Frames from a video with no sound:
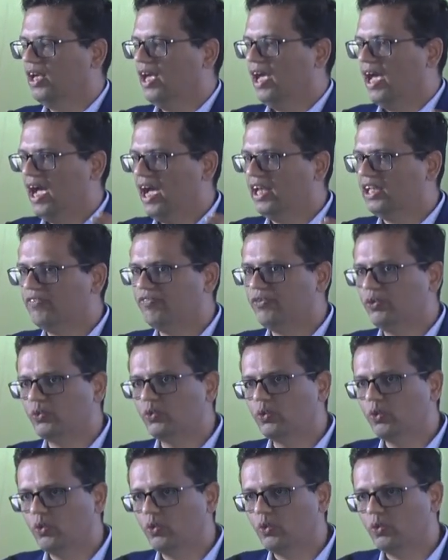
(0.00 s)
And if you
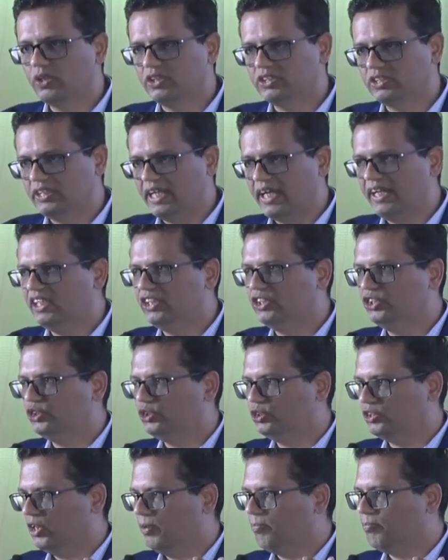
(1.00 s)
go on a steady
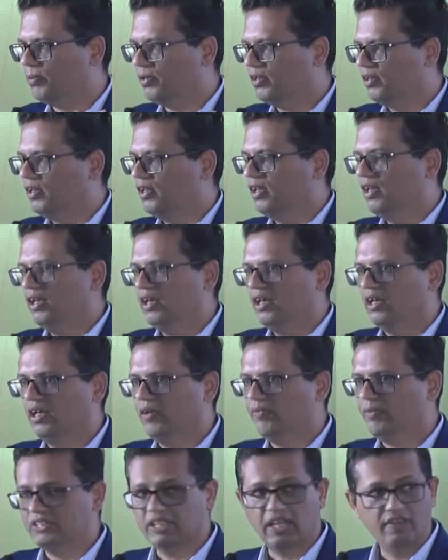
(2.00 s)
ship, uh,
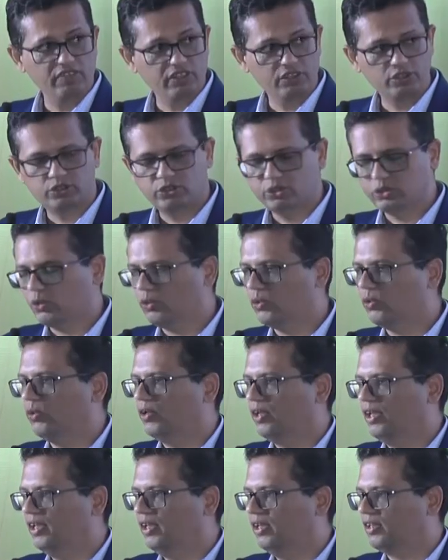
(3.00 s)
which I will show
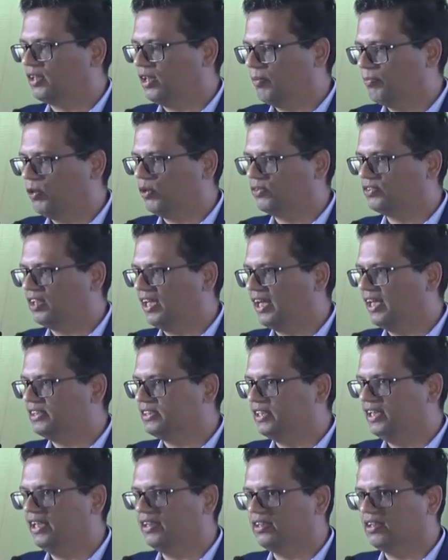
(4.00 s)
in a couple of
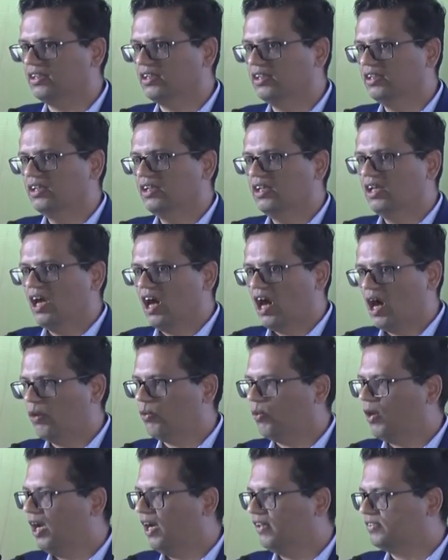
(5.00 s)
slides later,
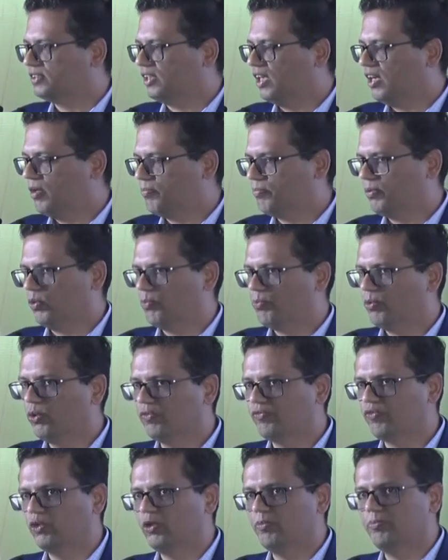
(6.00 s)
how has our
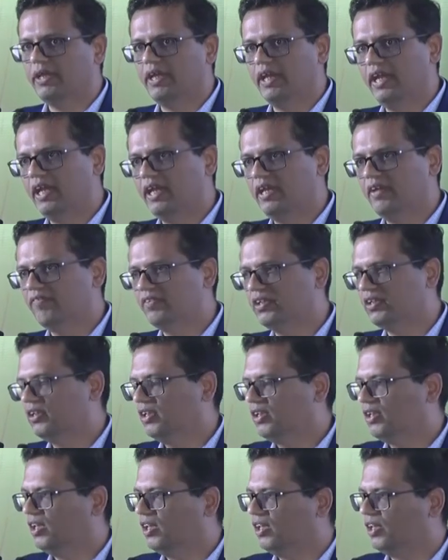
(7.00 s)
portfolio behaved
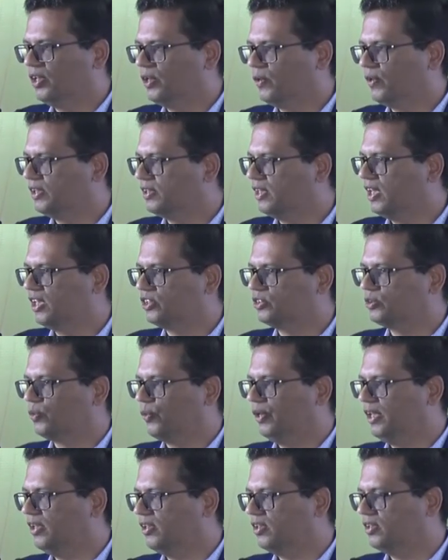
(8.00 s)
uh, during the last
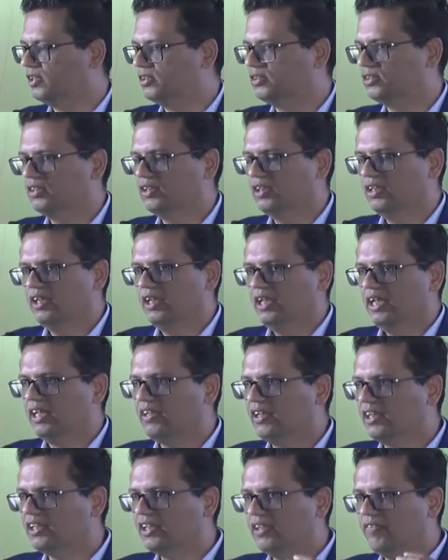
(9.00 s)
three years, it
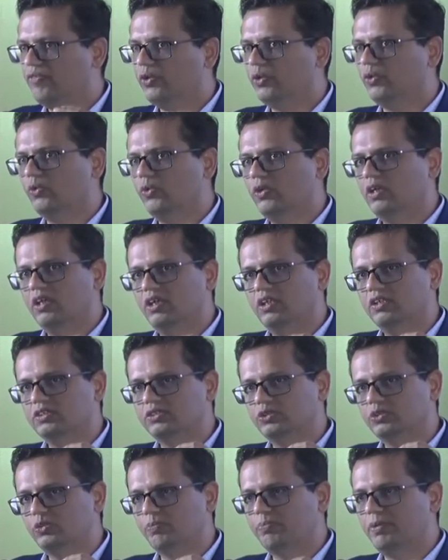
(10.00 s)
will give you a
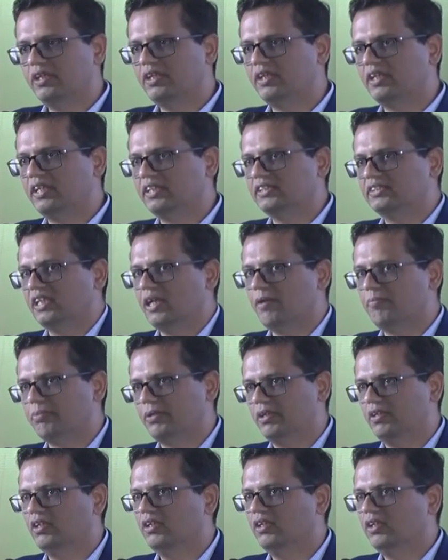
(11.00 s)
superior
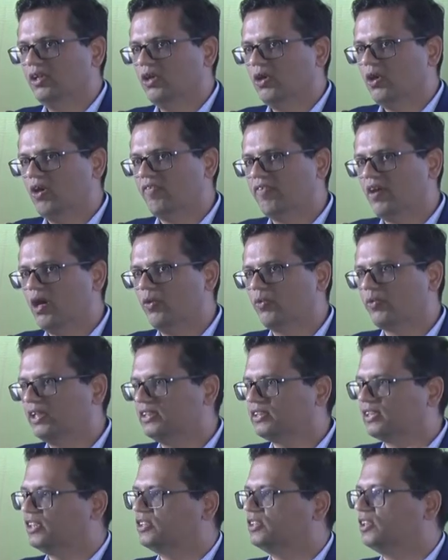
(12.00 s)
example of how
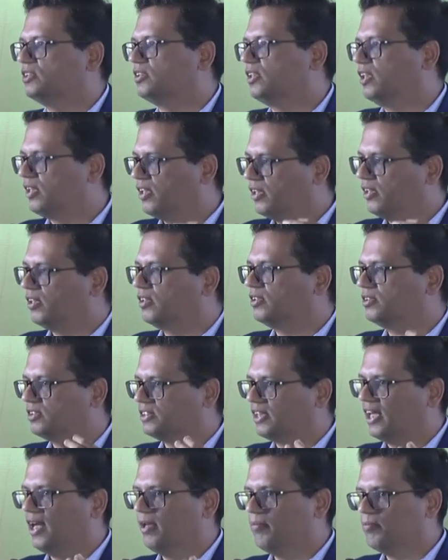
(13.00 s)
risk-adjusted returns
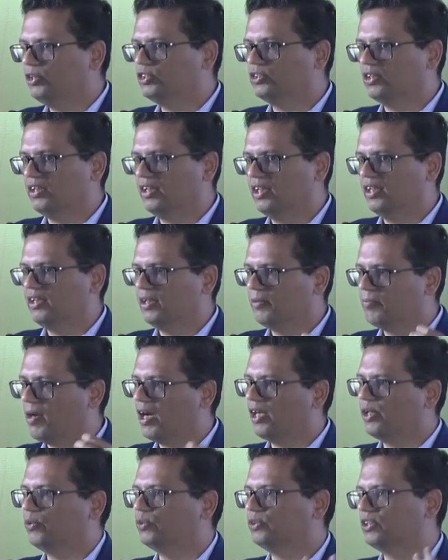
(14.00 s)
can be generated by
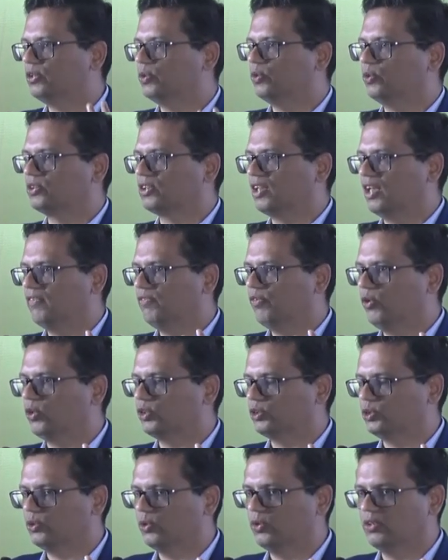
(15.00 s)
using those kind of
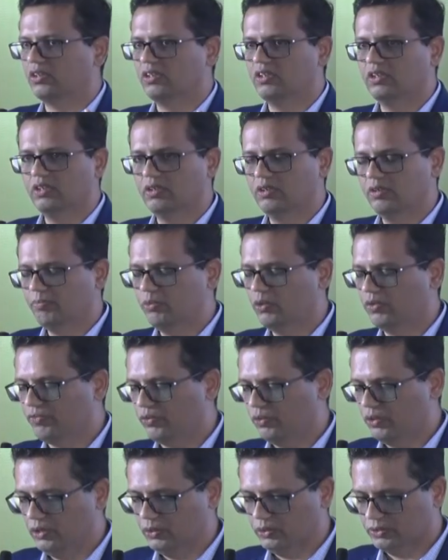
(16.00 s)
long-short
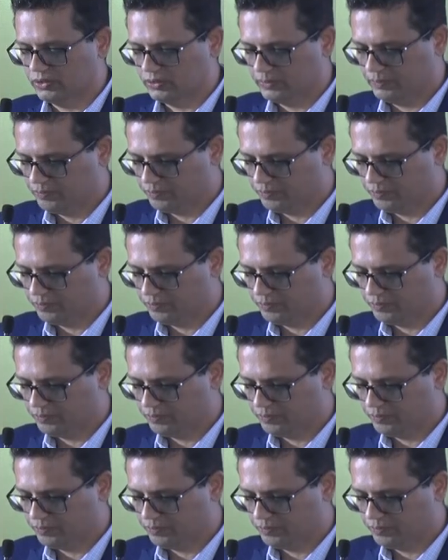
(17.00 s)
portfolios.